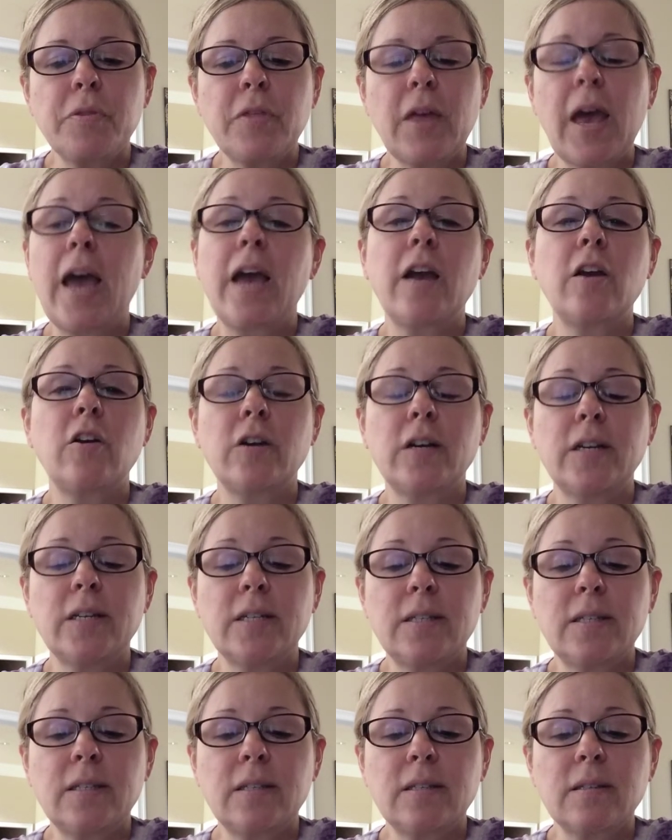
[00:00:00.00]

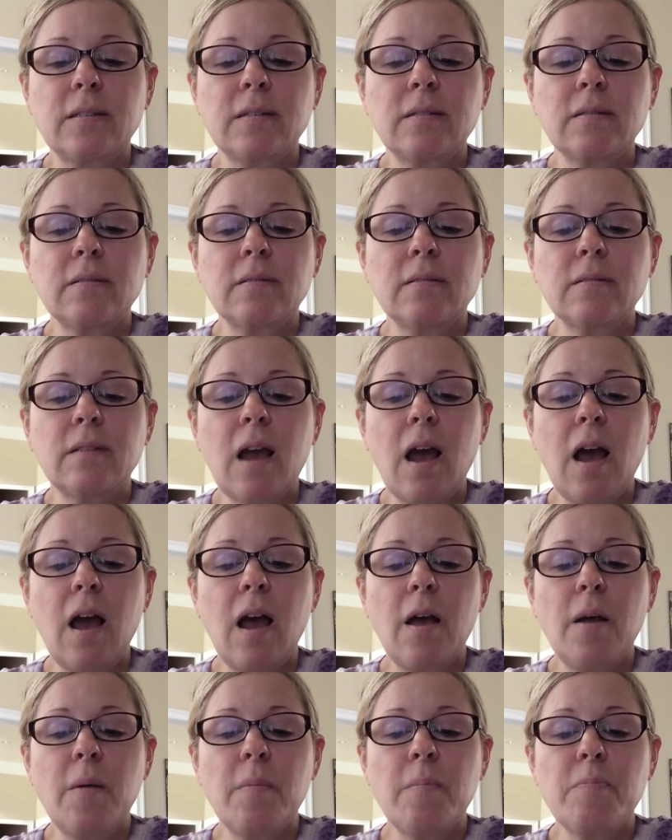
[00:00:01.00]
Pythagoras,
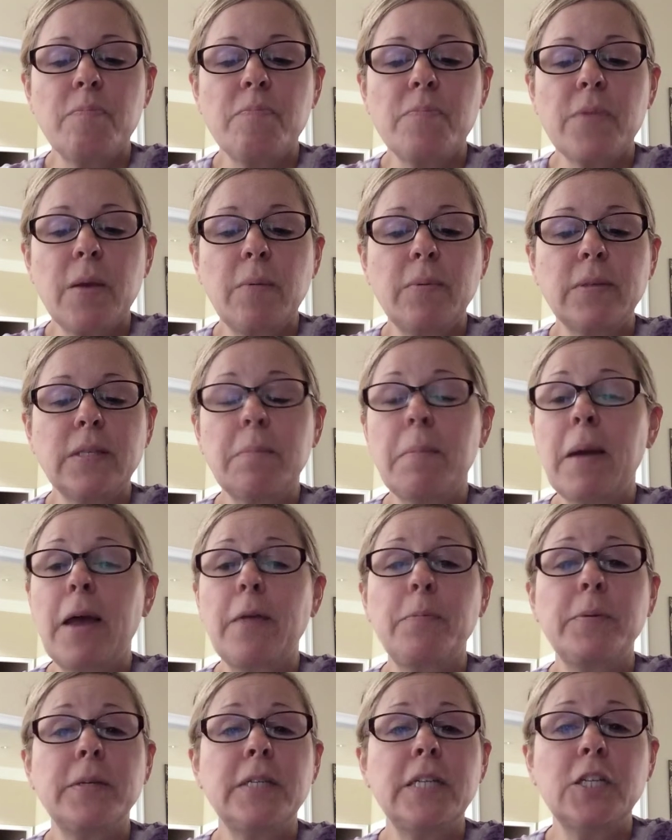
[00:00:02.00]
um, he was a
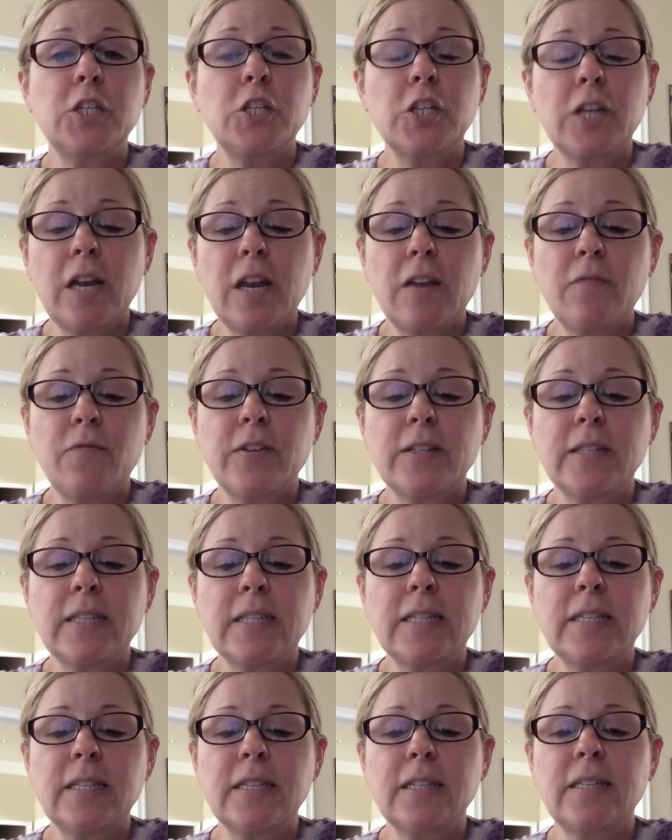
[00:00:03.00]
mathematician and a
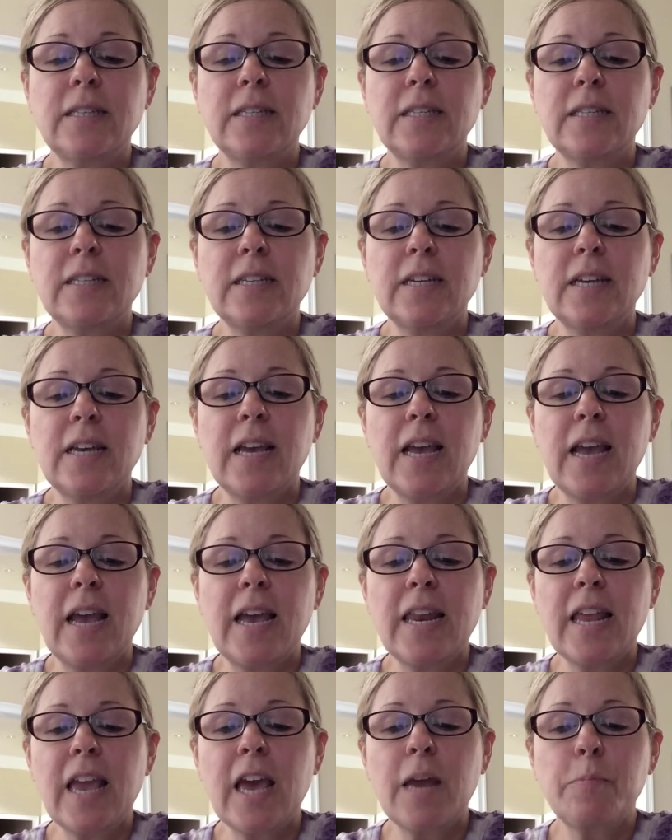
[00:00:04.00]
physicist,
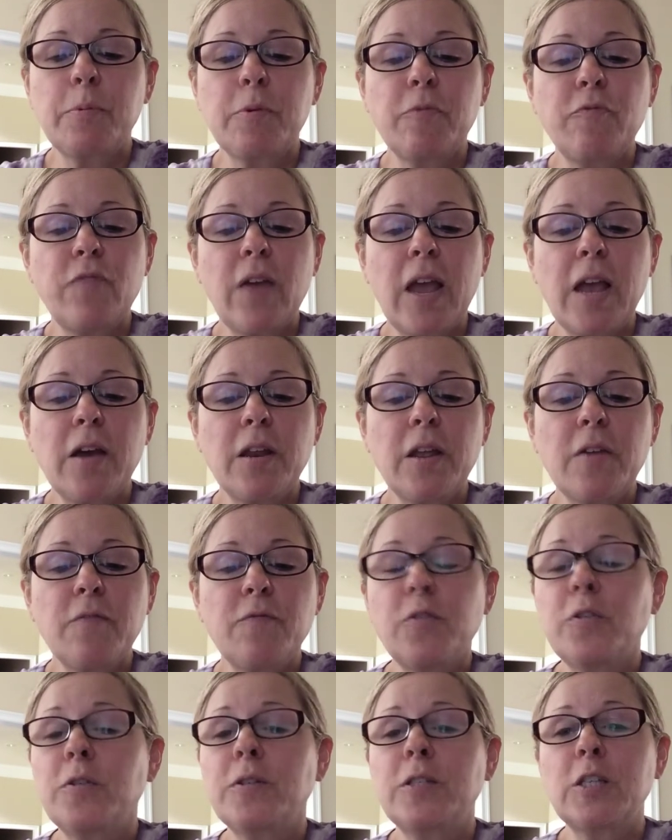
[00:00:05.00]
and he had a profound
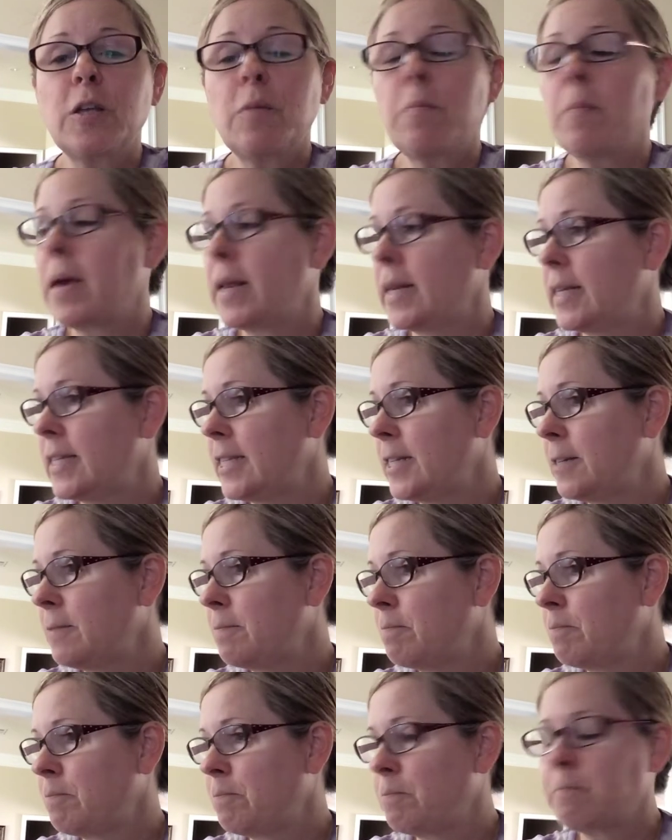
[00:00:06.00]
influence on medicine.